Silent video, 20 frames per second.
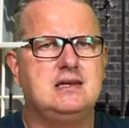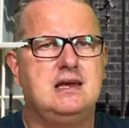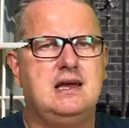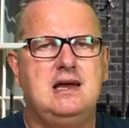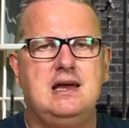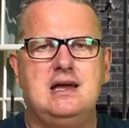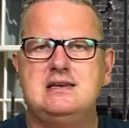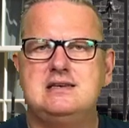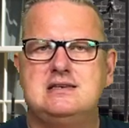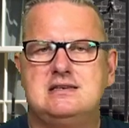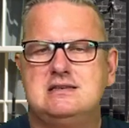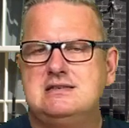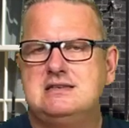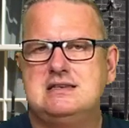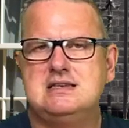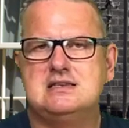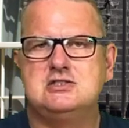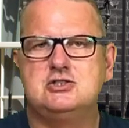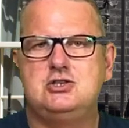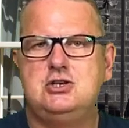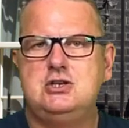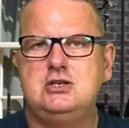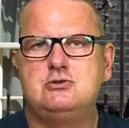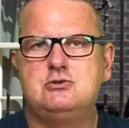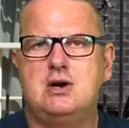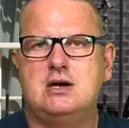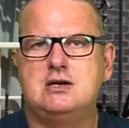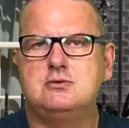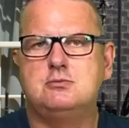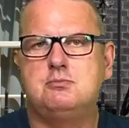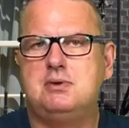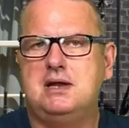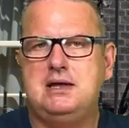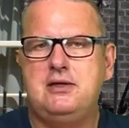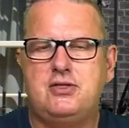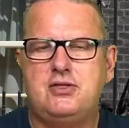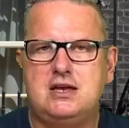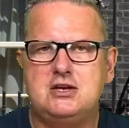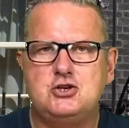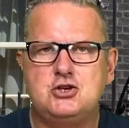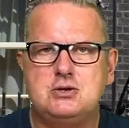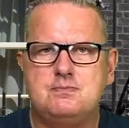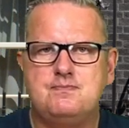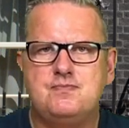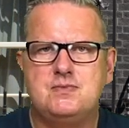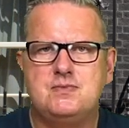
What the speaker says: And doesn't she try to play Thatcher?